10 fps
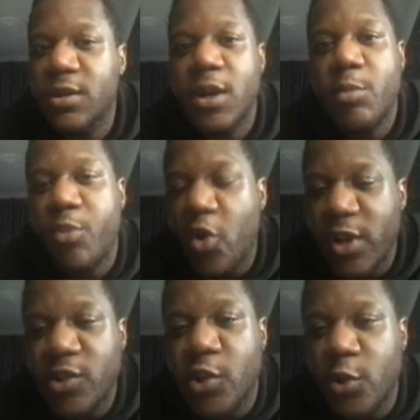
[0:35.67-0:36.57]

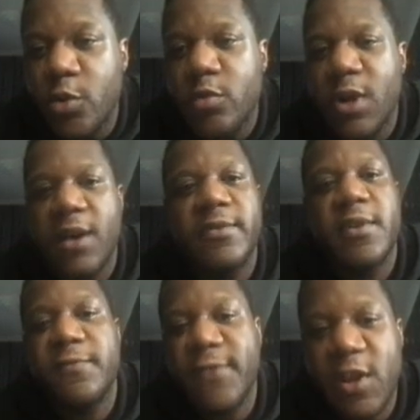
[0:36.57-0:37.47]
0.2 of
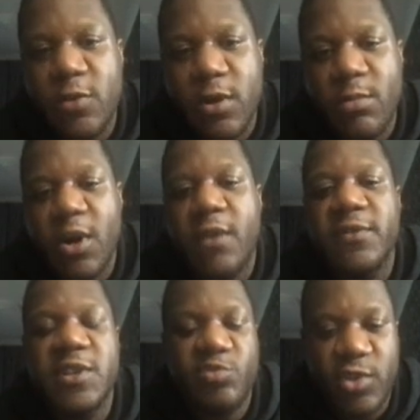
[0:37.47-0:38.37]
Ethereum of
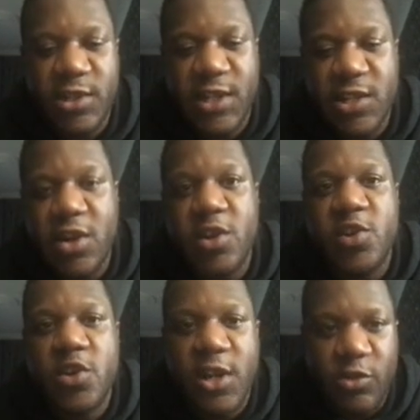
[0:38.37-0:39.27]
this project on
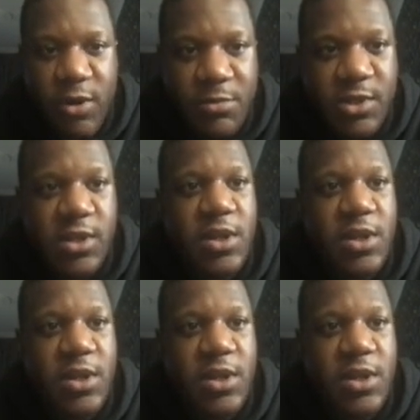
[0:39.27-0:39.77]
Unicrypt